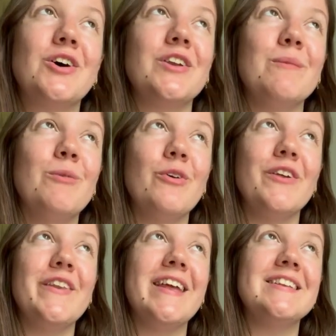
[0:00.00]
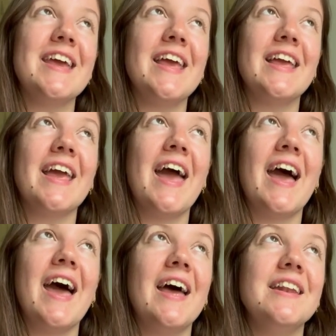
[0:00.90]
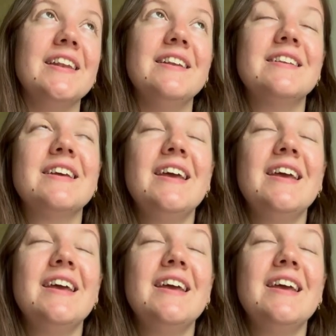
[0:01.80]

on it more than knitting, and